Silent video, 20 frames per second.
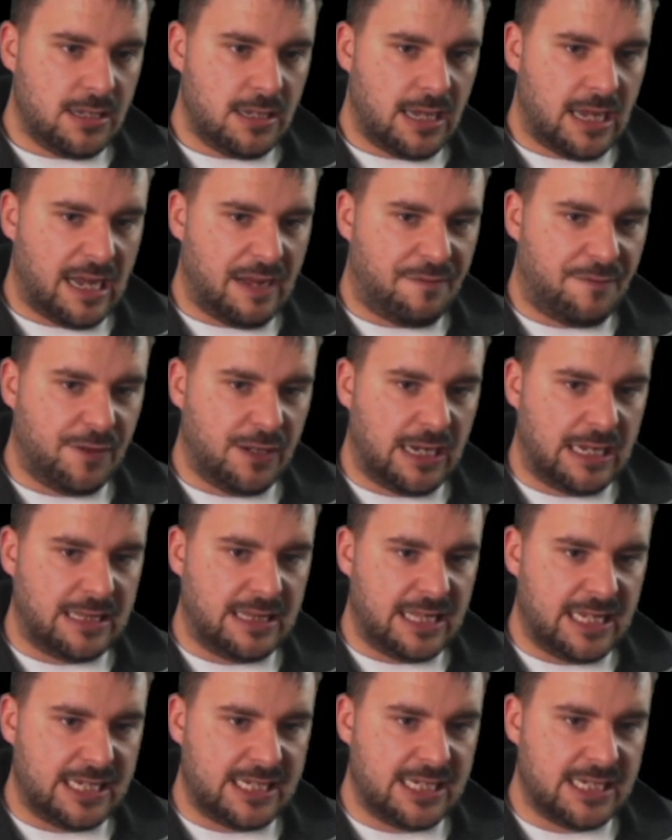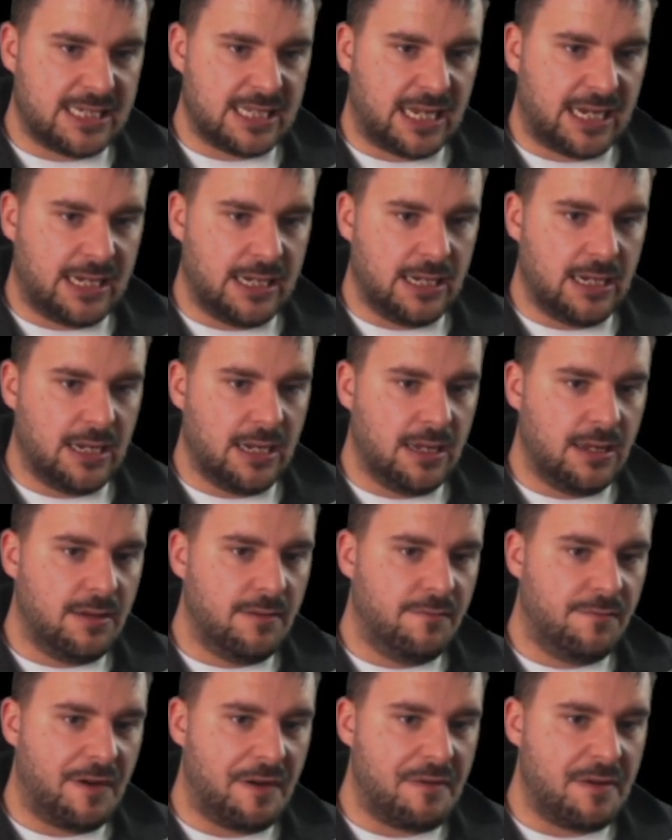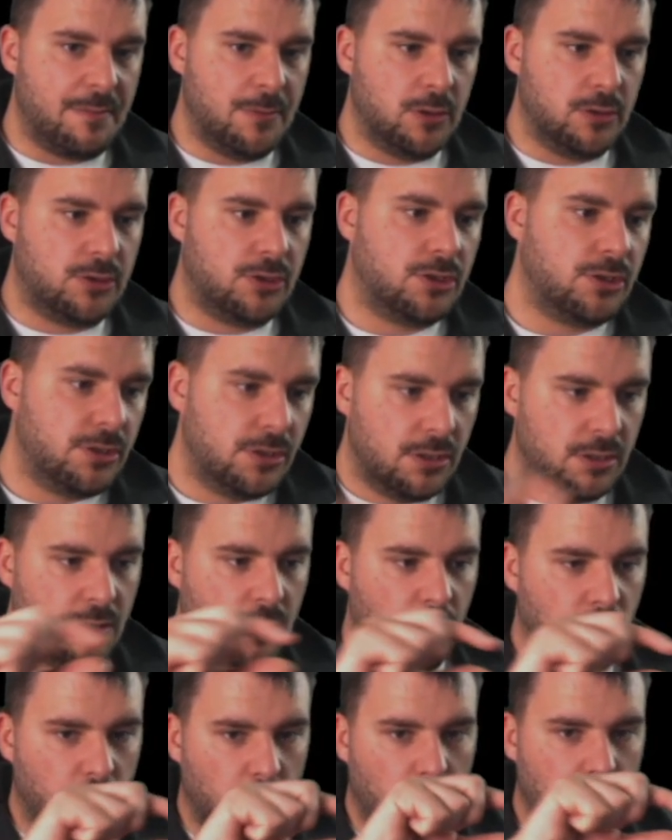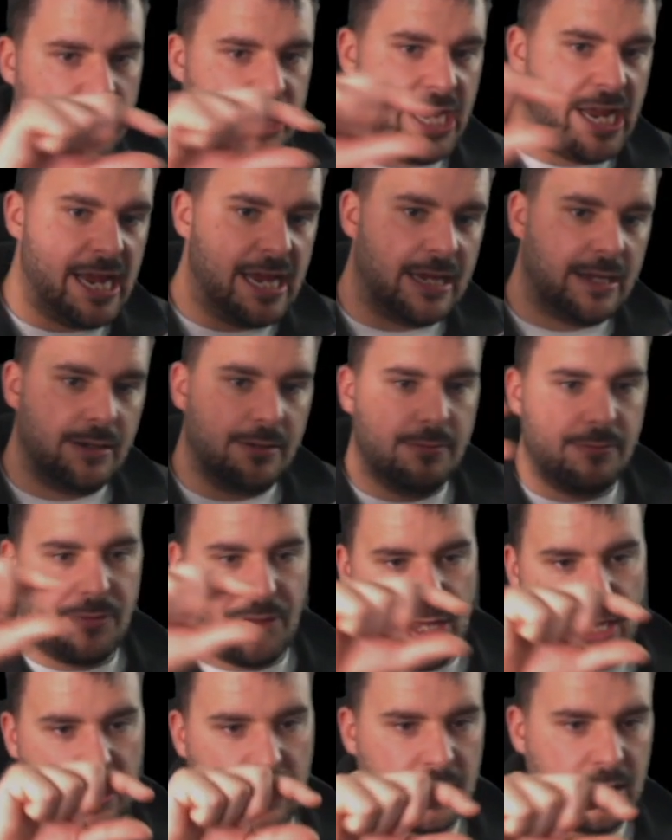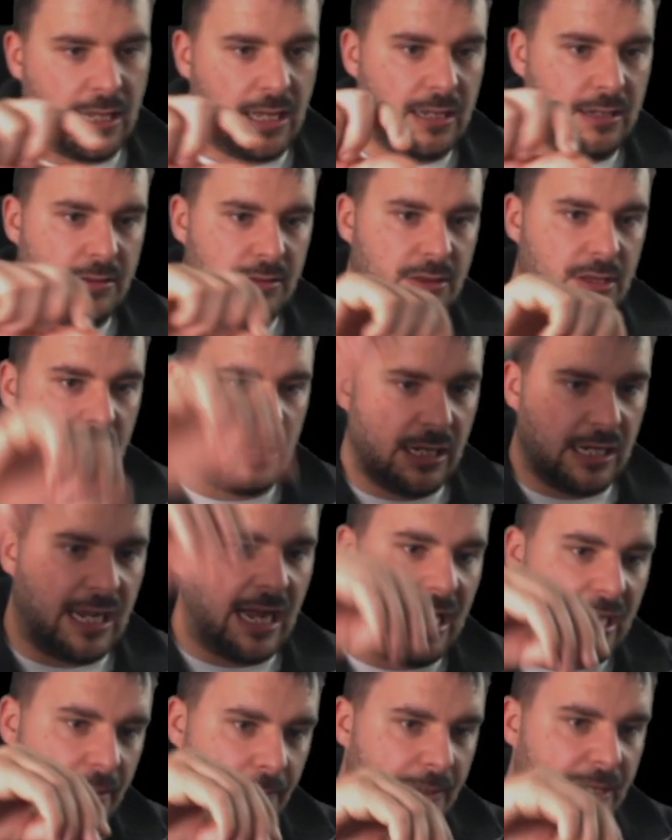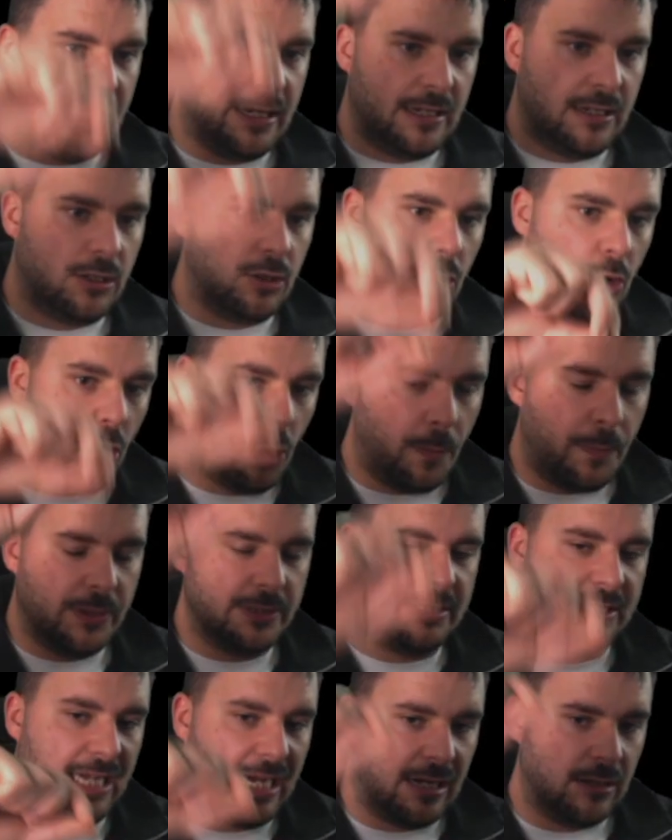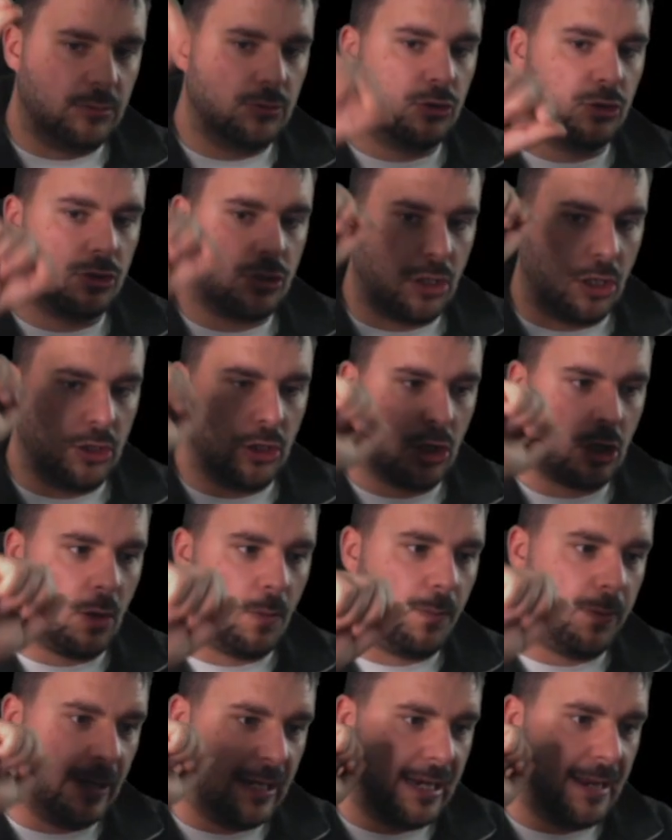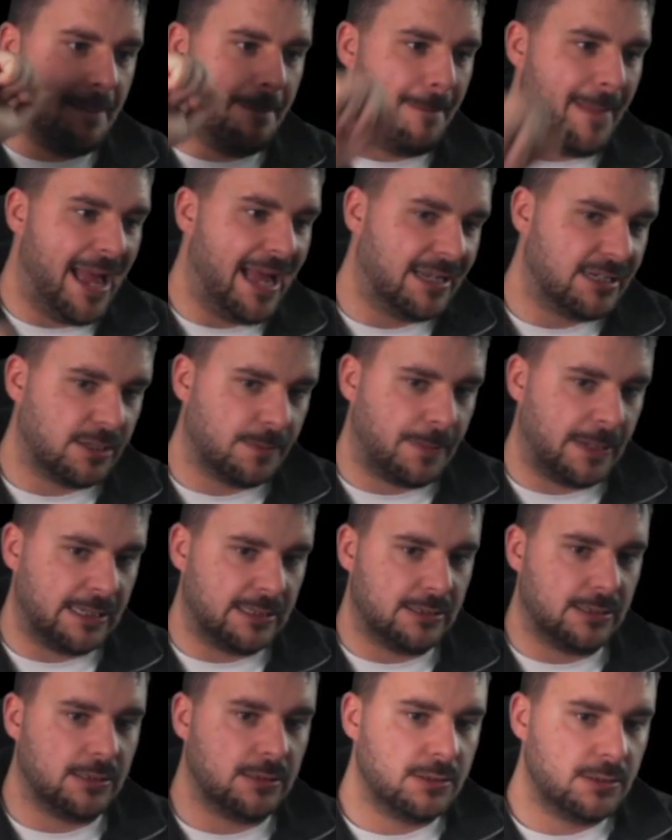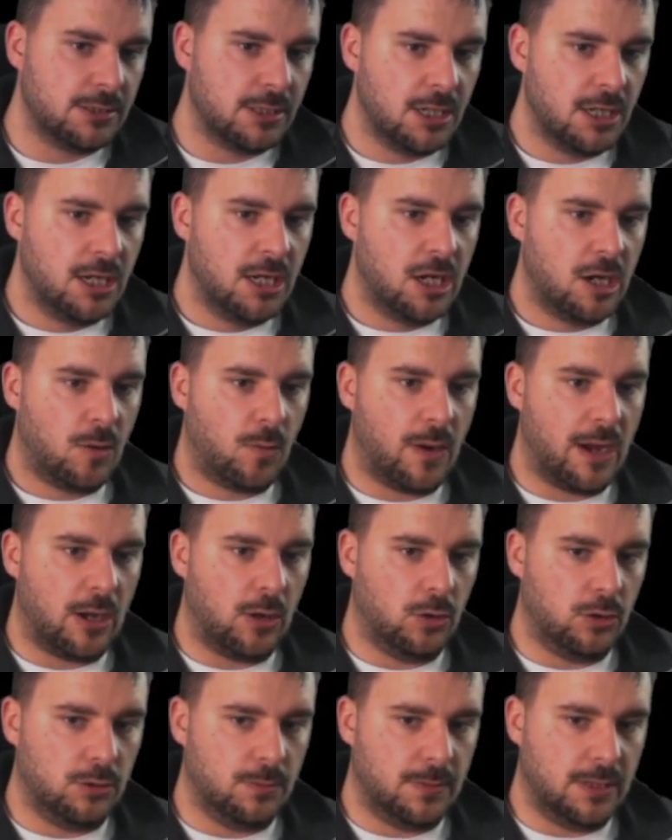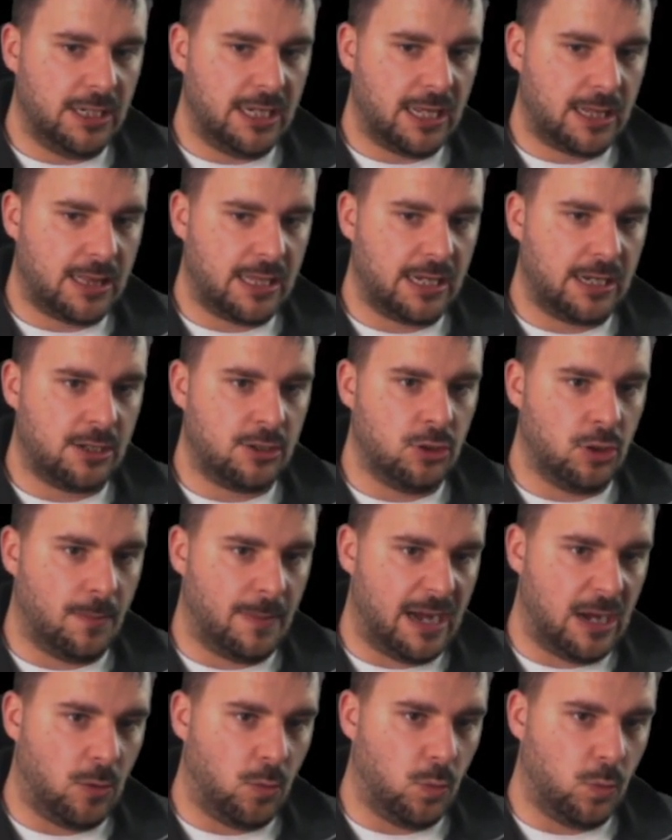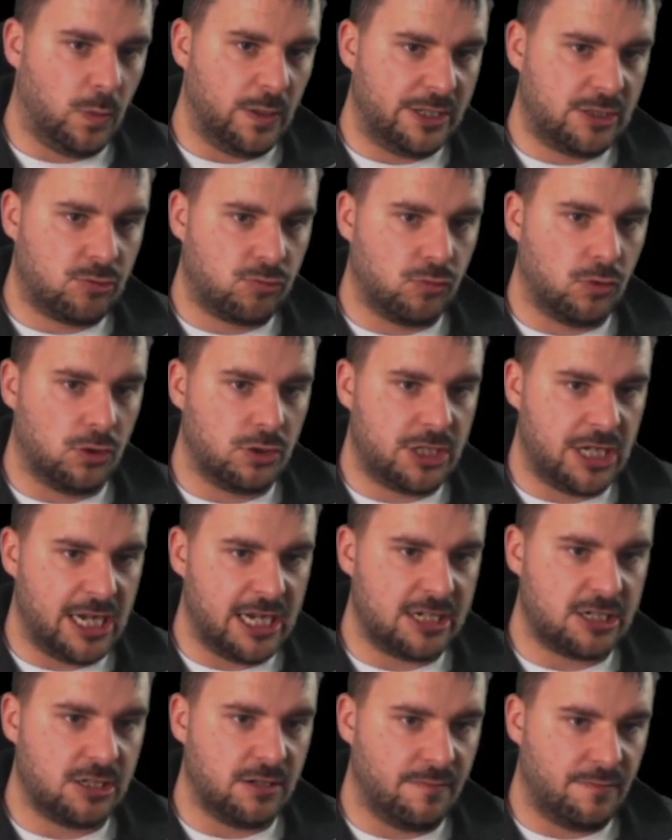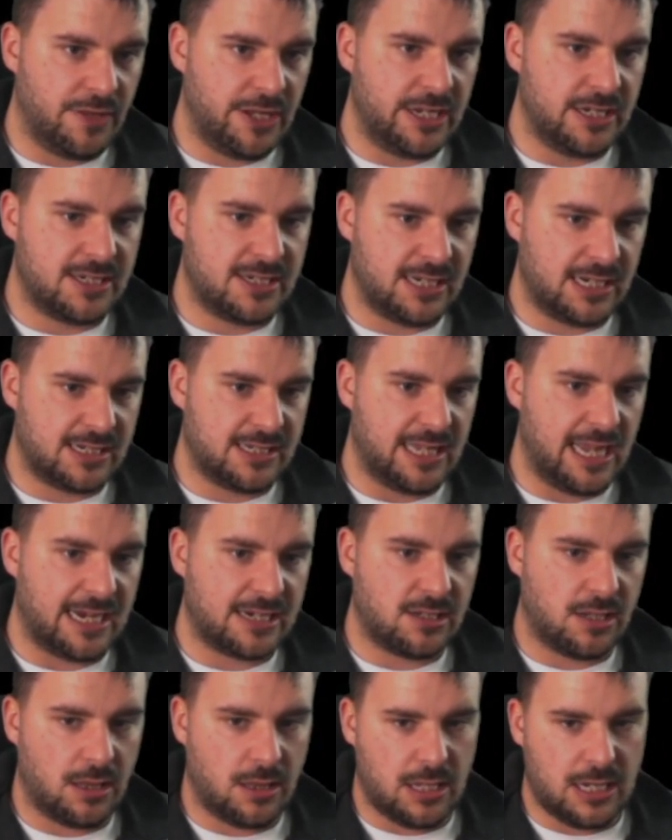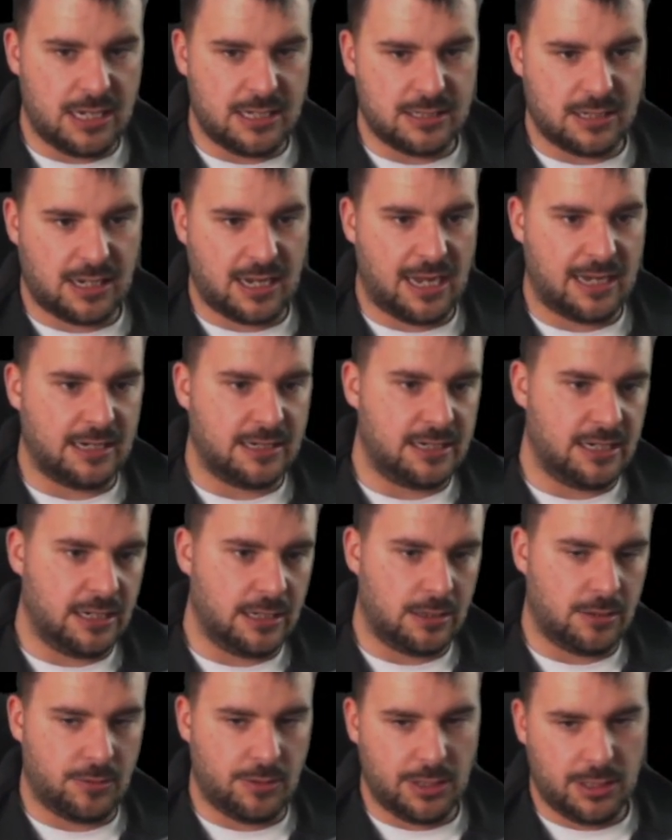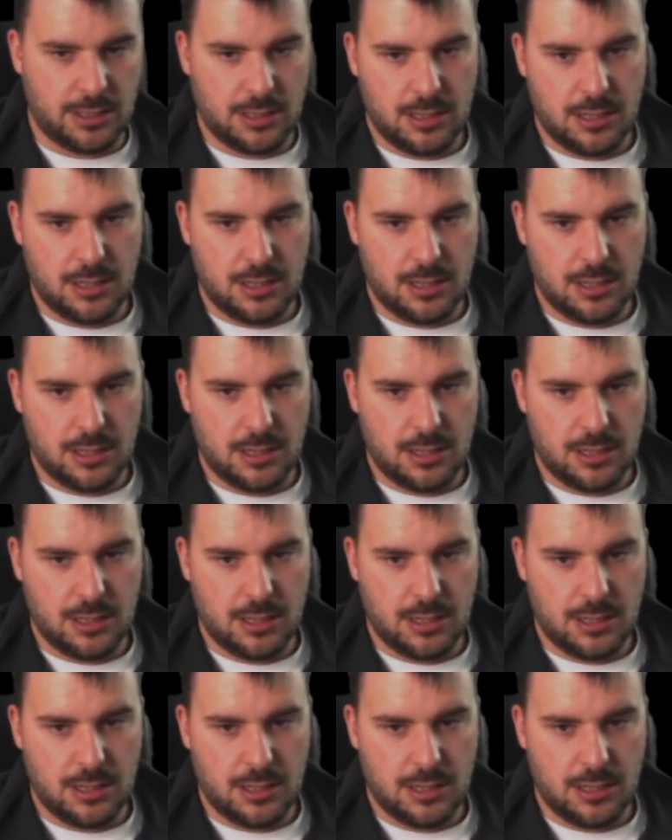I feel like this is like a very much rotating thing that they can kind of go up and down, just, and they're completely meta dependent. Where ultimately, I think no matter which rotation of these 6 decks, these are kind of tier 3.